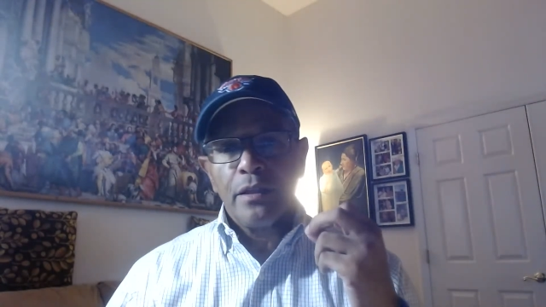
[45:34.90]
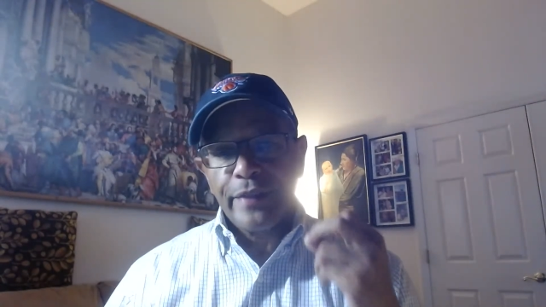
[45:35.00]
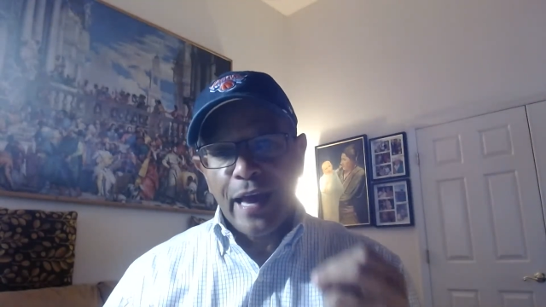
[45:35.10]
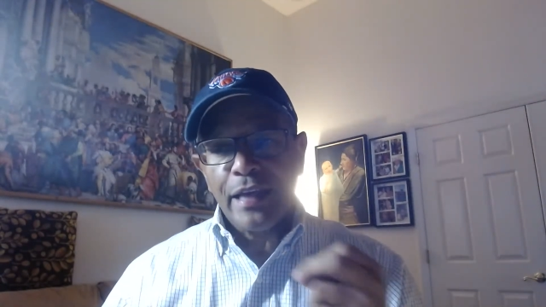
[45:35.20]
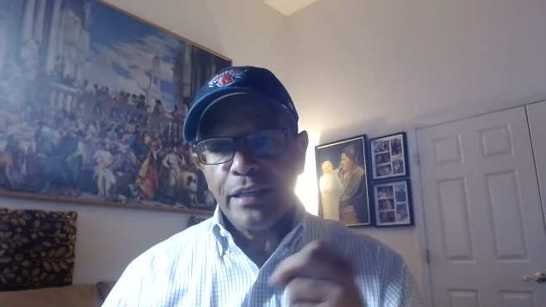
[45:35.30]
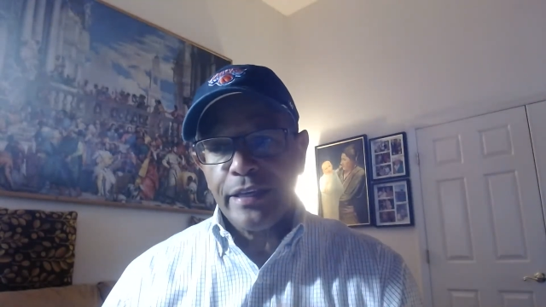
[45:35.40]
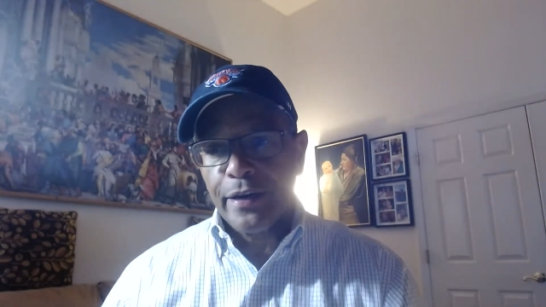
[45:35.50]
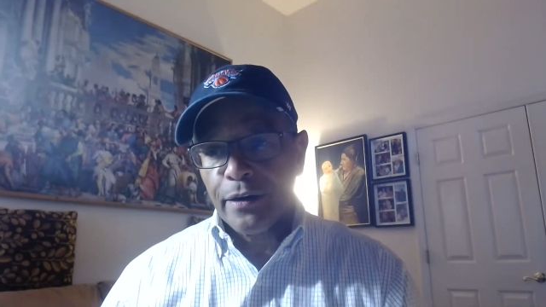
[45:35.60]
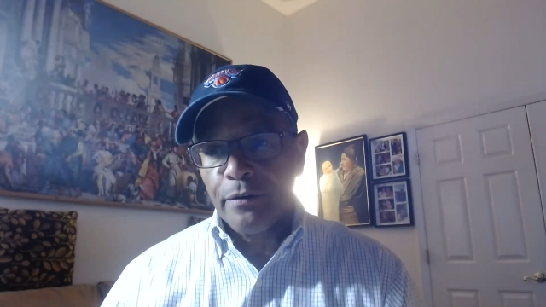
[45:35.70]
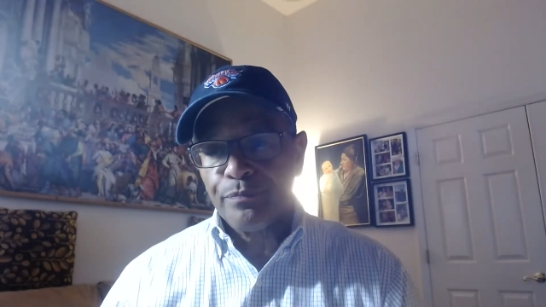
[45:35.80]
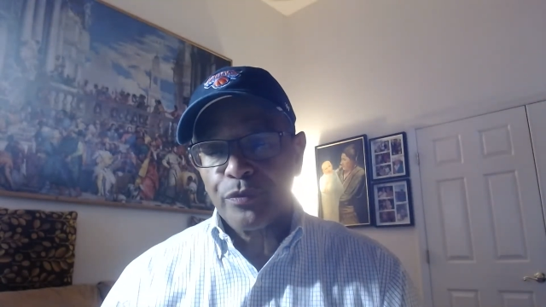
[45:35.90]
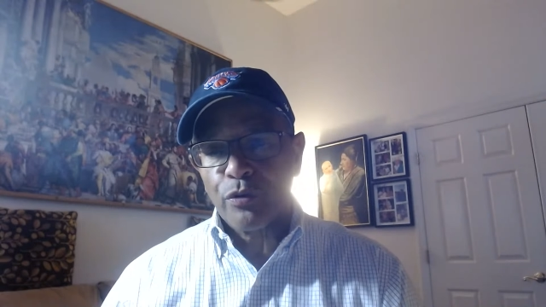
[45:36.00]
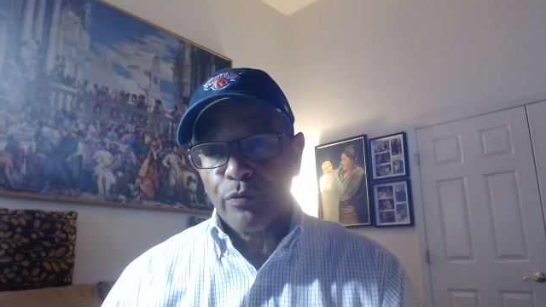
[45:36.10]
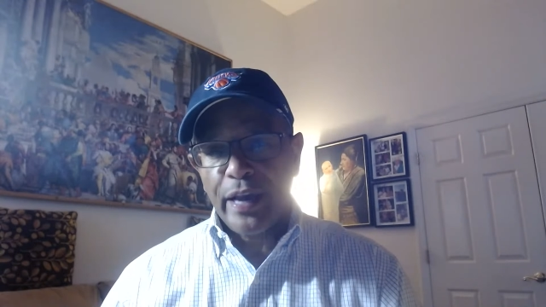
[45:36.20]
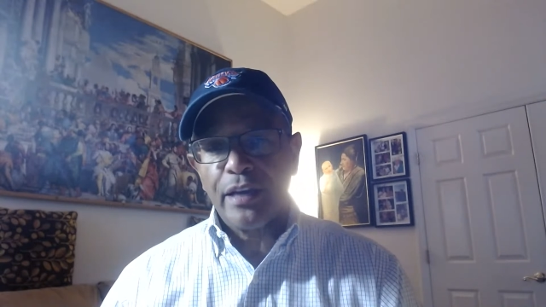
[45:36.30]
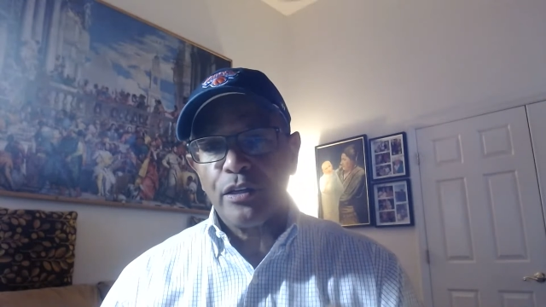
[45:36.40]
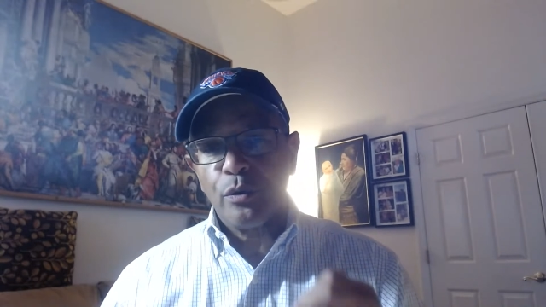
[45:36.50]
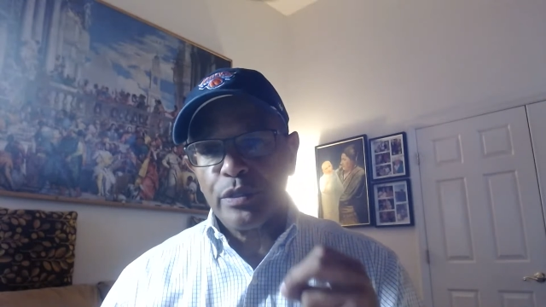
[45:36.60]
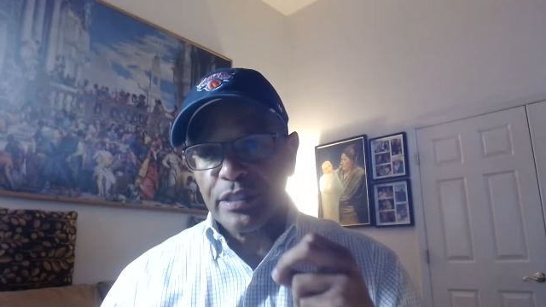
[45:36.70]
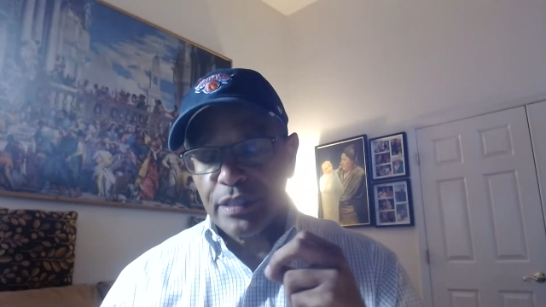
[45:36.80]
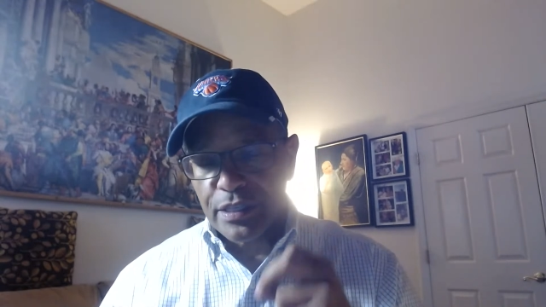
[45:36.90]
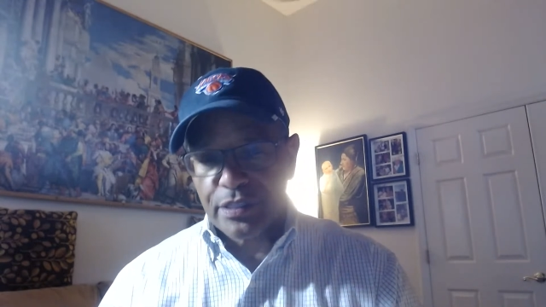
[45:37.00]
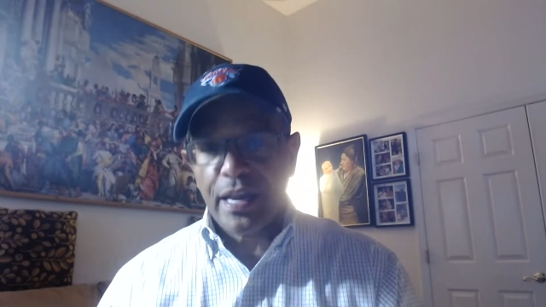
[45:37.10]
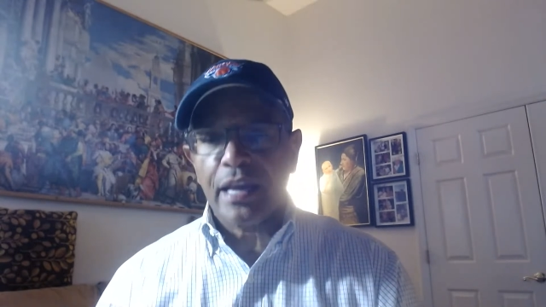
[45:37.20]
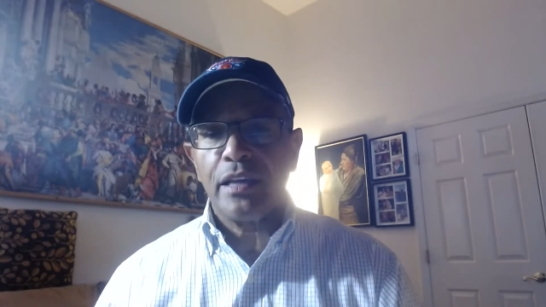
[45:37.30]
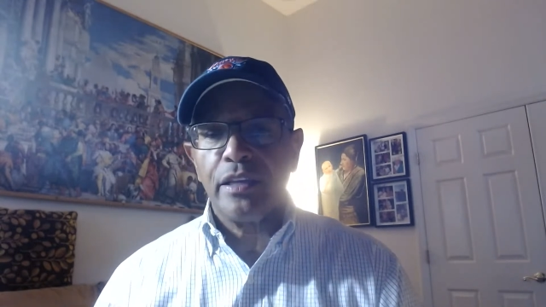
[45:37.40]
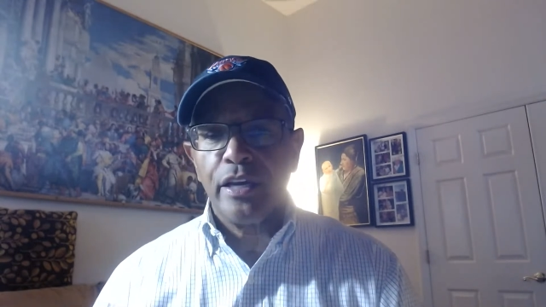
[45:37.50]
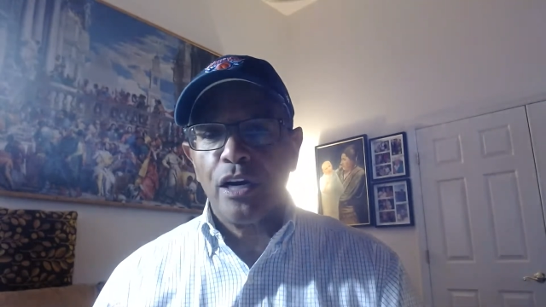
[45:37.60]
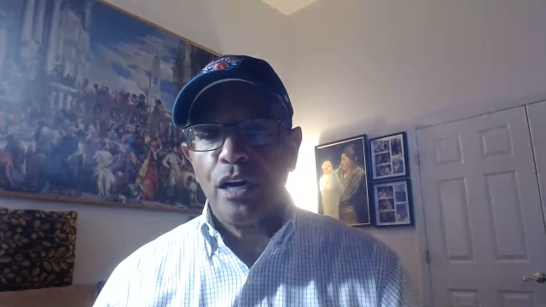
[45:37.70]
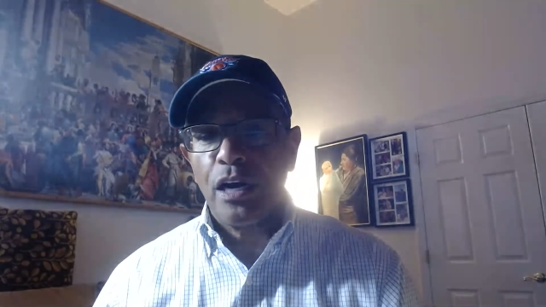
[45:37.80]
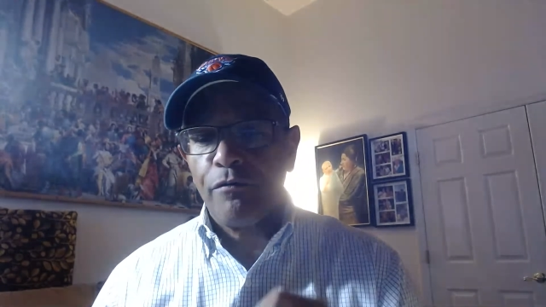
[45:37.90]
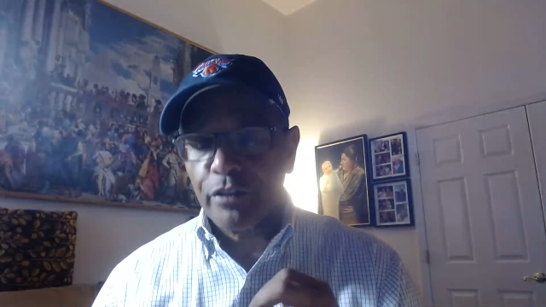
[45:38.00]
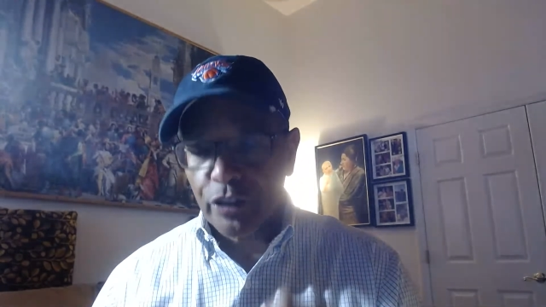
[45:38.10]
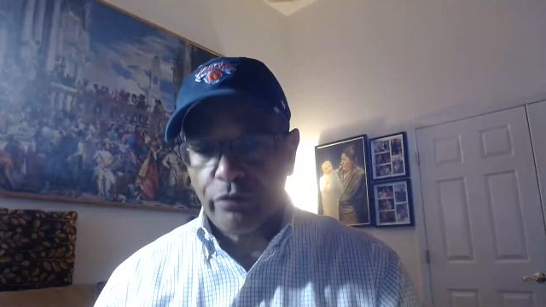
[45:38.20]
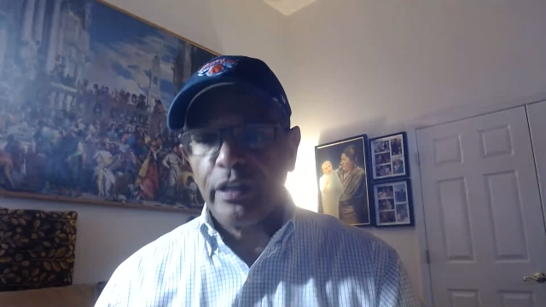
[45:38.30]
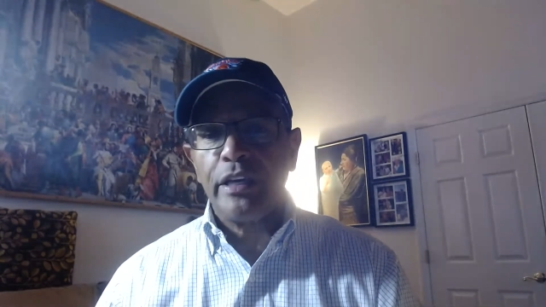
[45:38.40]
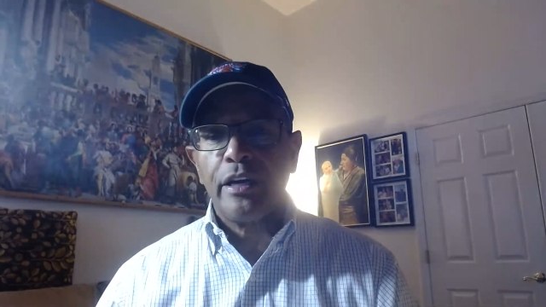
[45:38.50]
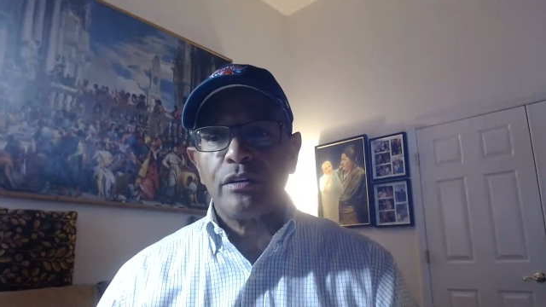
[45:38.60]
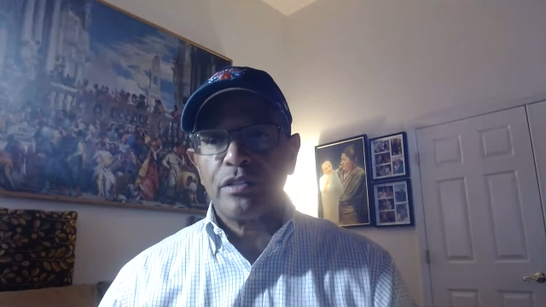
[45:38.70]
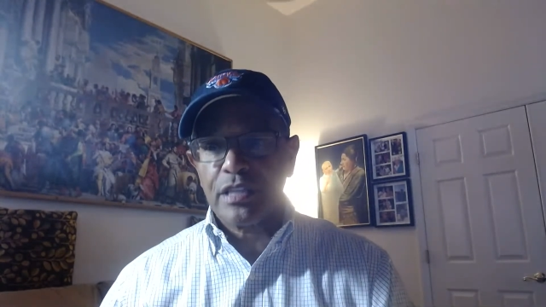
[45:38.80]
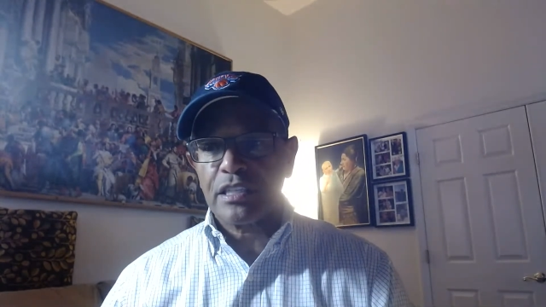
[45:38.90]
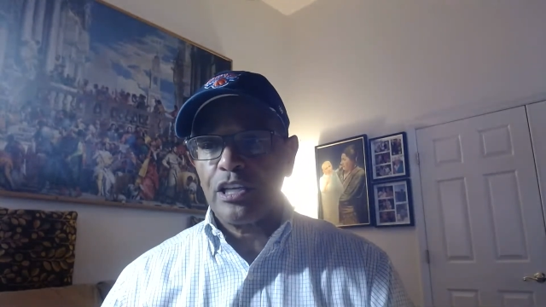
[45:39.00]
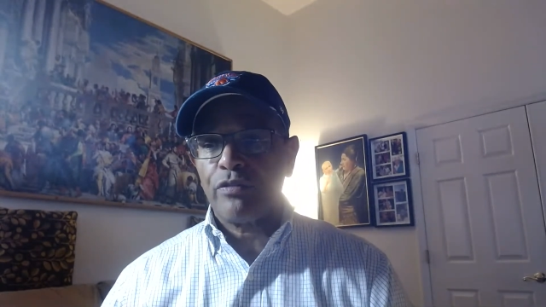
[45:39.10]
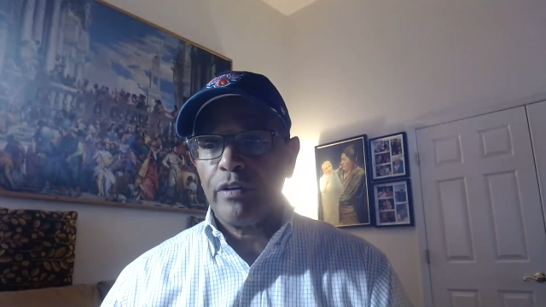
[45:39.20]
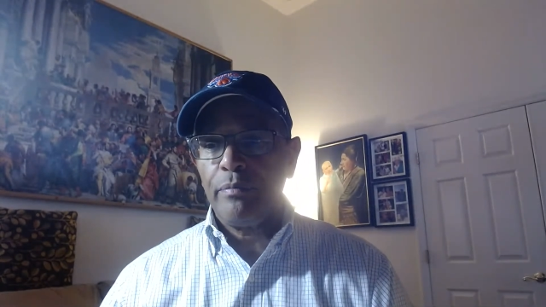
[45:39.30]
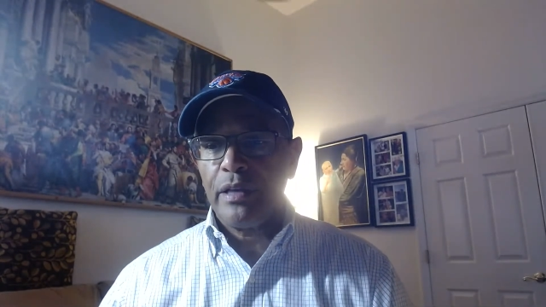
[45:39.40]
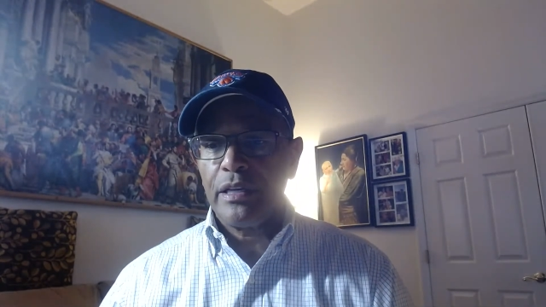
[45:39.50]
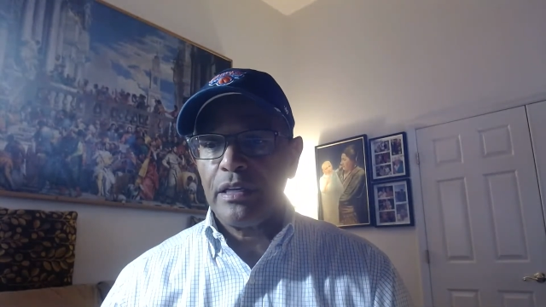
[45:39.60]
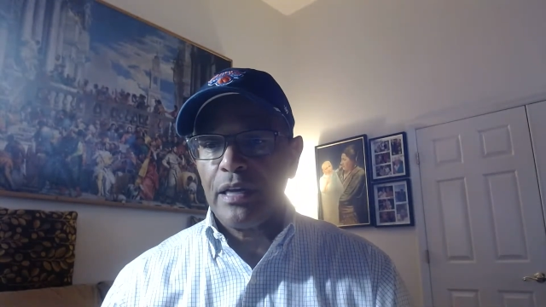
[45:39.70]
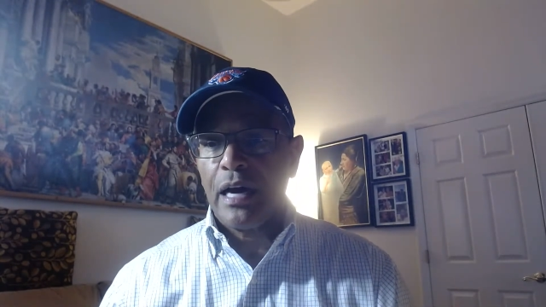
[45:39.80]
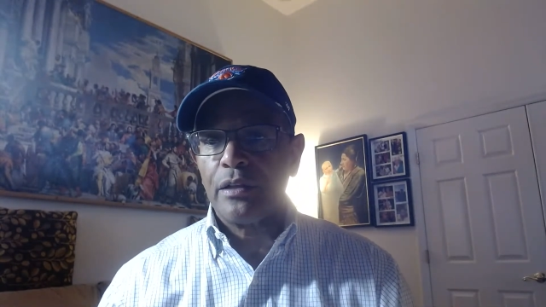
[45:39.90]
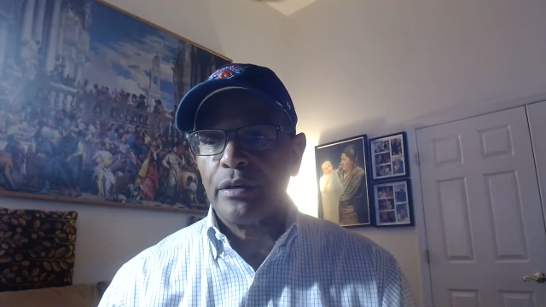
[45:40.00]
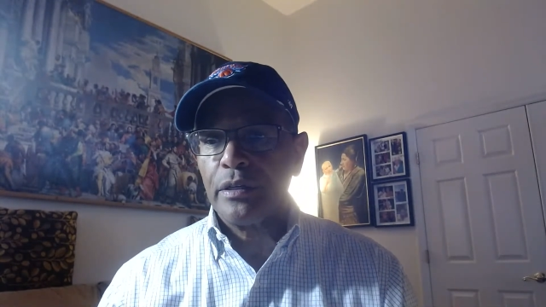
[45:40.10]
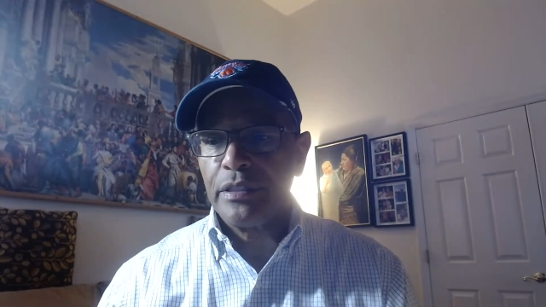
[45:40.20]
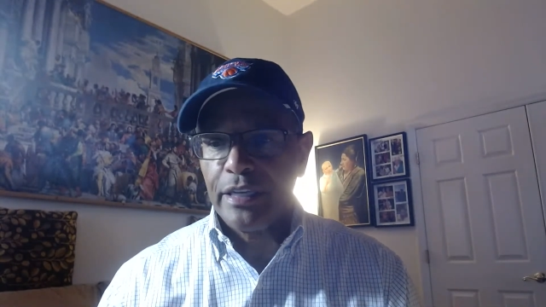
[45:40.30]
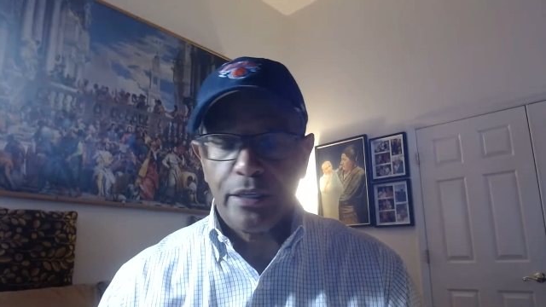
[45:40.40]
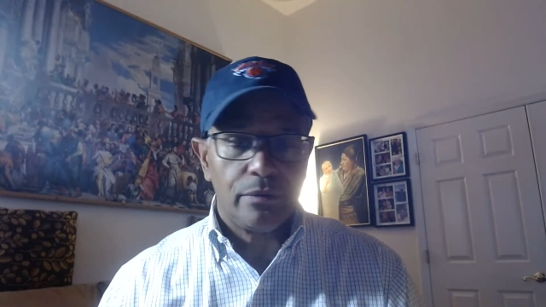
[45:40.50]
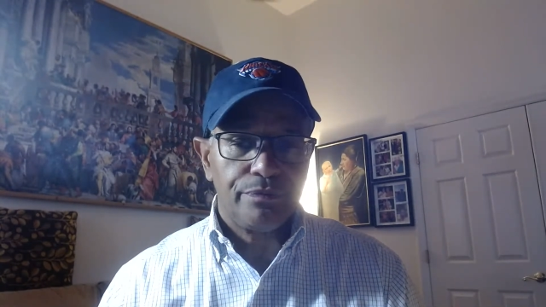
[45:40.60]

That year, Randall was in the second year of a 3-year, $63 million deal.